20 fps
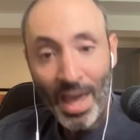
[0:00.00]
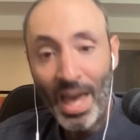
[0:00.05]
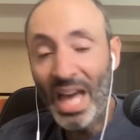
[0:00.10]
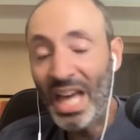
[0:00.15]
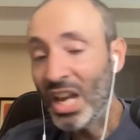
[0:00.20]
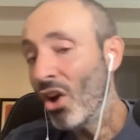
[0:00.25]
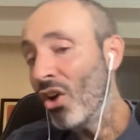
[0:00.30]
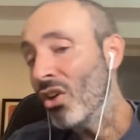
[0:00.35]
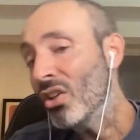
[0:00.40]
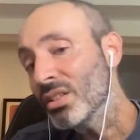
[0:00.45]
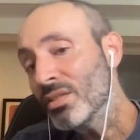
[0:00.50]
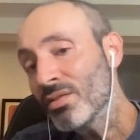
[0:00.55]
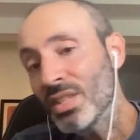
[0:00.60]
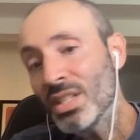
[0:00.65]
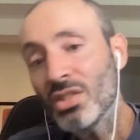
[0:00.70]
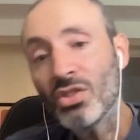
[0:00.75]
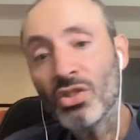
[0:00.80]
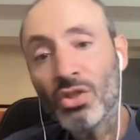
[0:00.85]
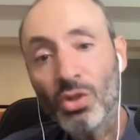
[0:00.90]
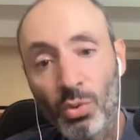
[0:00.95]
And all of
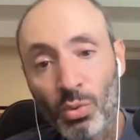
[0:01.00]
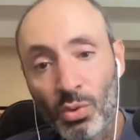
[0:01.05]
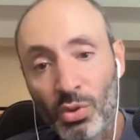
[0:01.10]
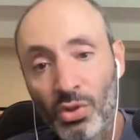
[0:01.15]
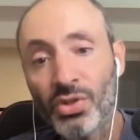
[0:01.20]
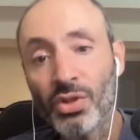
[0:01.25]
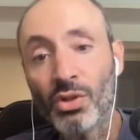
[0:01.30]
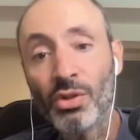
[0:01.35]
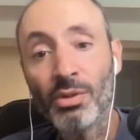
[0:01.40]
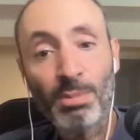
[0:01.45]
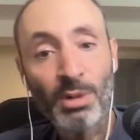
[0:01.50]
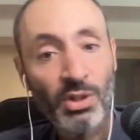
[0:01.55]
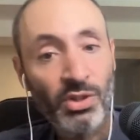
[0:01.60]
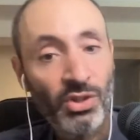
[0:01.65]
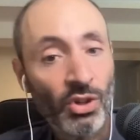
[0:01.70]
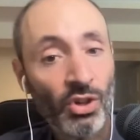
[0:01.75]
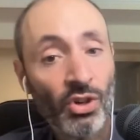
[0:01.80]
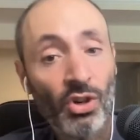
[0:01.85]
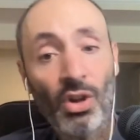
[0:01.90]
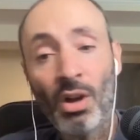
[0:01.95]
these tools are in,
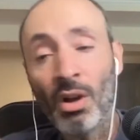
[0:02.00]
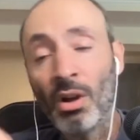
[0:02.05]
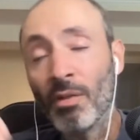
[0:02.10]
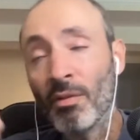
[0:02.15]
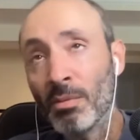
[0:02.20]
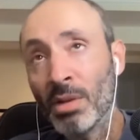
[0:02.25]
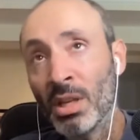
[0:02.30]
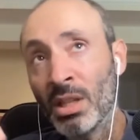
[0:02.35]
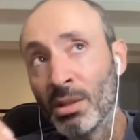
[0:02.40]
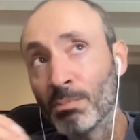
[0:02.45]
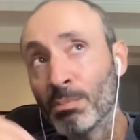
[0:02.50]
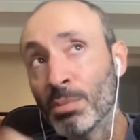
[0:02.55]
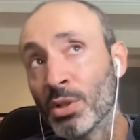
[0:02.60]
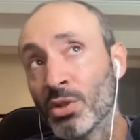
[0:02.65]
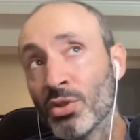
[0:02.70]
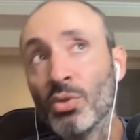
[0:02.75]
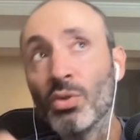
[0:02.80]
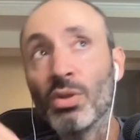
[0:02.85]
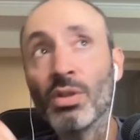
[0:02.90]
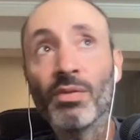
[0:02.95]
pursuit, uh, in the
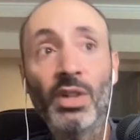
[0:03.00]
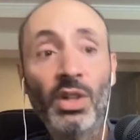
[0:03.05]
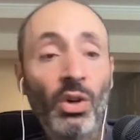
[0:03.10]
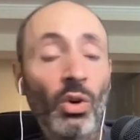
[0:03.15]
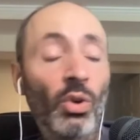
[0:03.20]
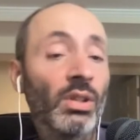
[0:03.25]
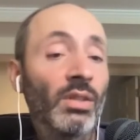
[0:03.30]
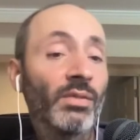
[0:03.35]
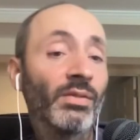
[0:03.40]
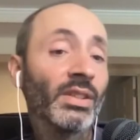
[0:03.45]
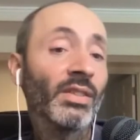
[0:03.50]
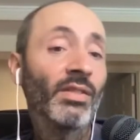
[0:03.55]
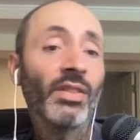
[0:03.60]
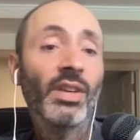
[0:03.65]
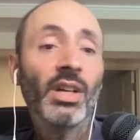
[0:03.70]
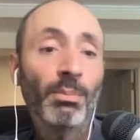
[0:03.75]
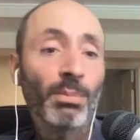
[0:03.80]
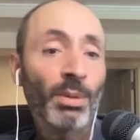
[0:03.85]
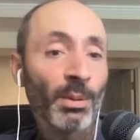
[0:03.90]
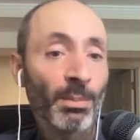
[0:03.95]
pursuit of a goal of
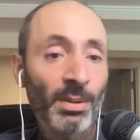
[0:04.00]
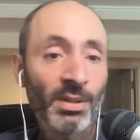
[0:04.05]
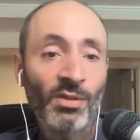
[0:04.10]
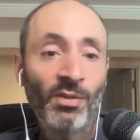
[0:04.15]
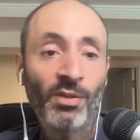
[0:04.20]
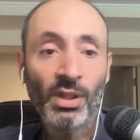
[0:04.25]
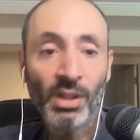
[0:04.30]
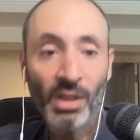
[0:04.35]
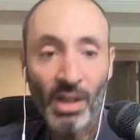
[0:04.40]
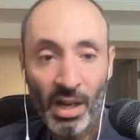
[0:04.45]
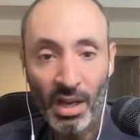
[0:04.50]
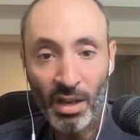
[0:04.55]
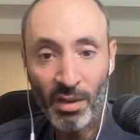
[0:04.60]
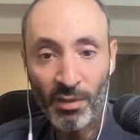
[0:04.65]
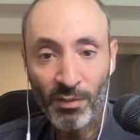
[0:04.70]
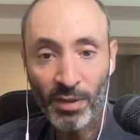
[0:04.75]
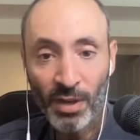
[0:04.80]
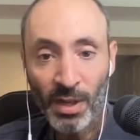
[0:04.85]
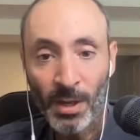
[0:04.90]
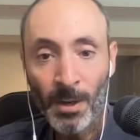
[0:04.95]
living a purposeful life.